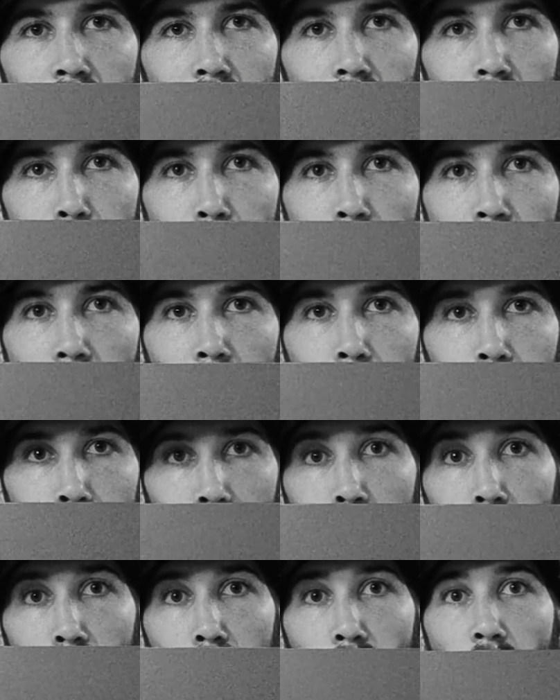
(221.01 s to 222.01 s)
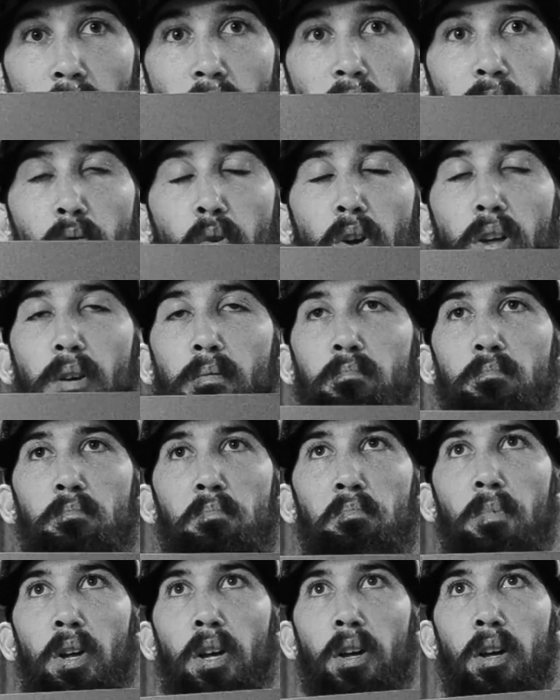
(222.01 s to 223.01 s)
to be middle gray, if
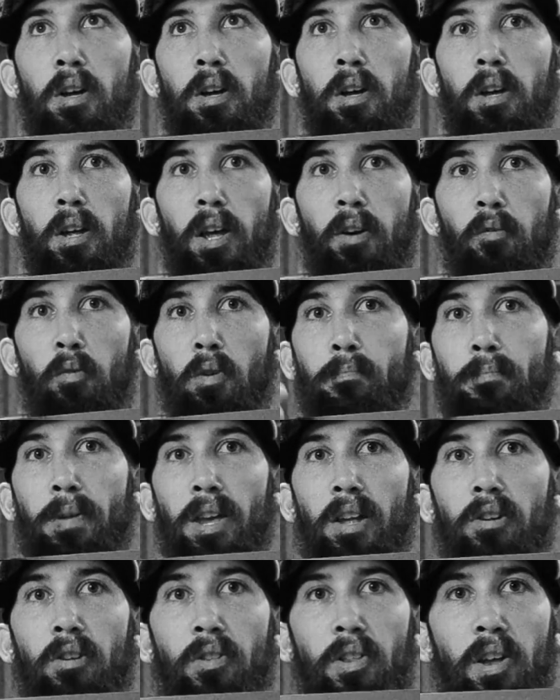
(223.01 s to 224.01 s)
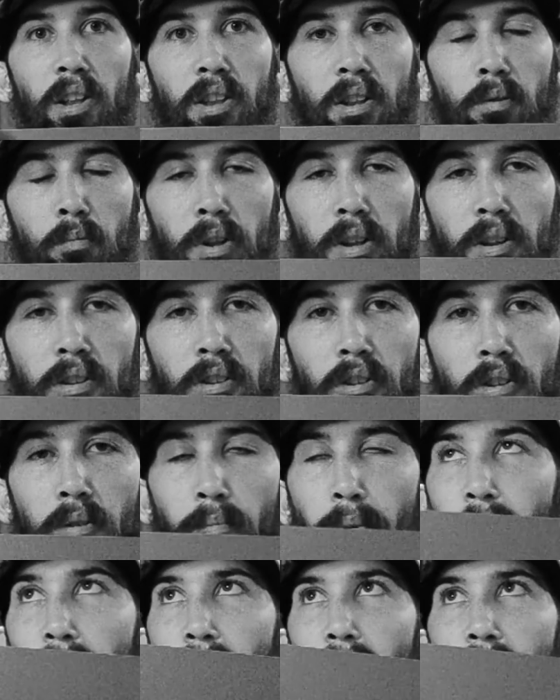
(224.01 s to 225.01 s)
we meter this and we
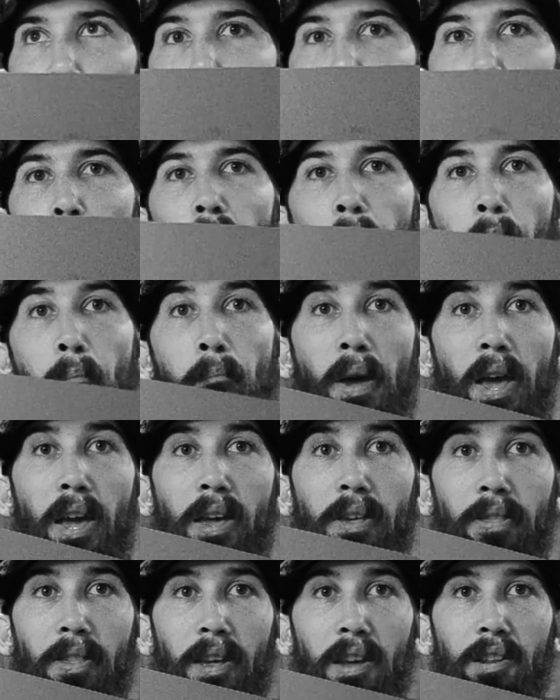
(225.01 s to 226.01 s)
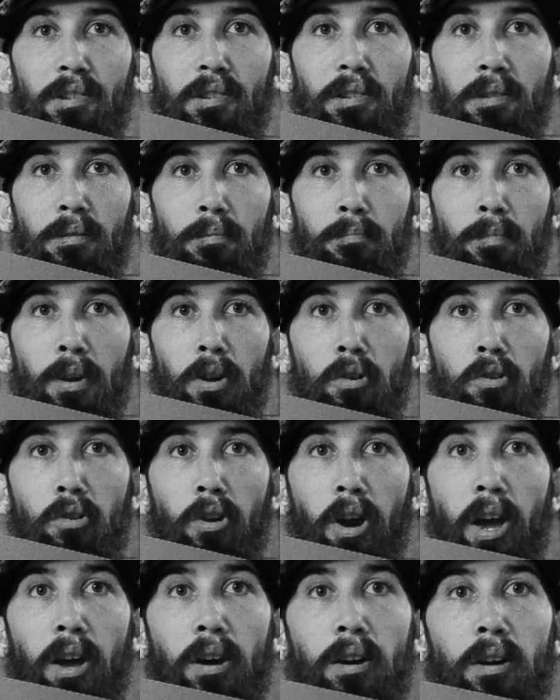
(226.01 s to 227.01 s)
determine that we want to make this middle
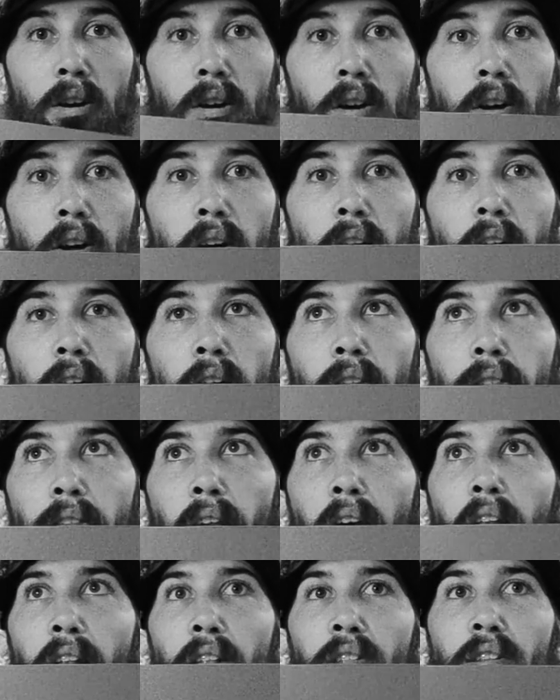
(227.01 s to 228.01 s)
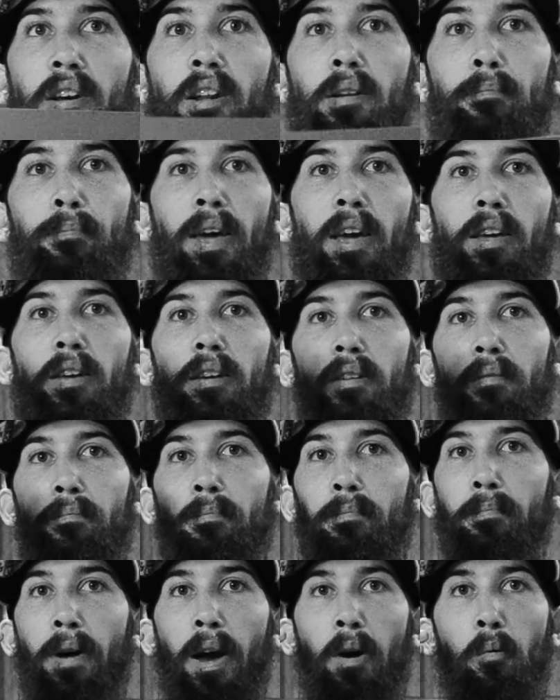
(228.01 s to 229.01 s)
gray, then it's going to make
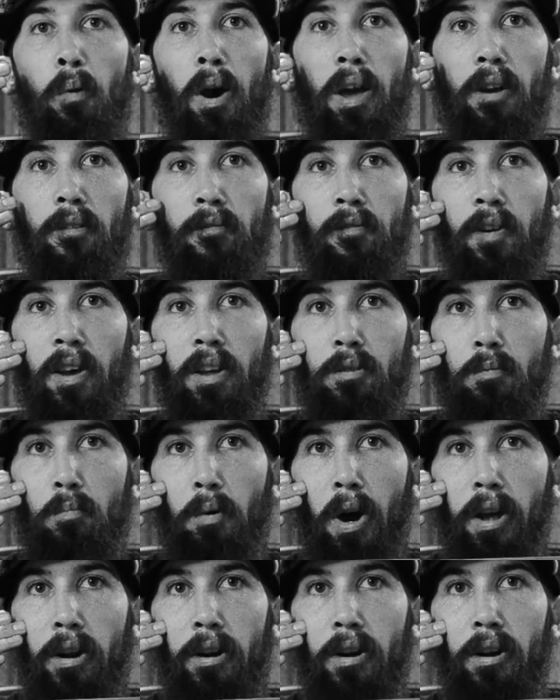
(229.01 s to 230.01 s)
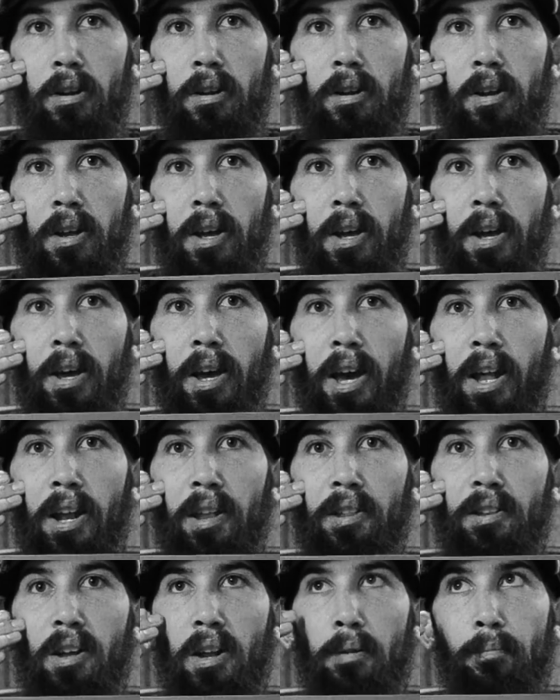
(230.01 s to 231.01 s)
my white face whiter, and
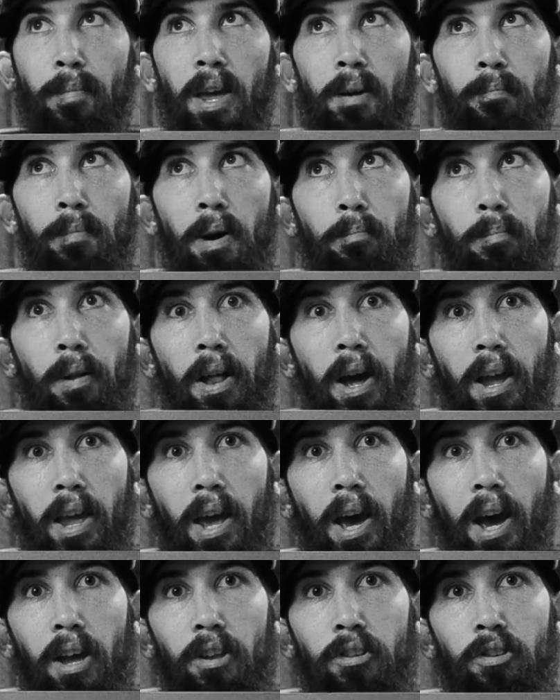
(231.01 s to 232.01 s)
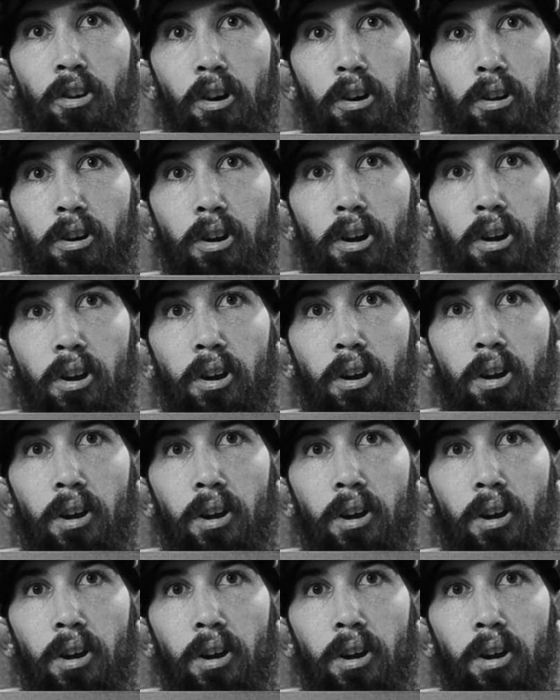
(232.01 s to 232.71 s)
it's going to make my black hat darker.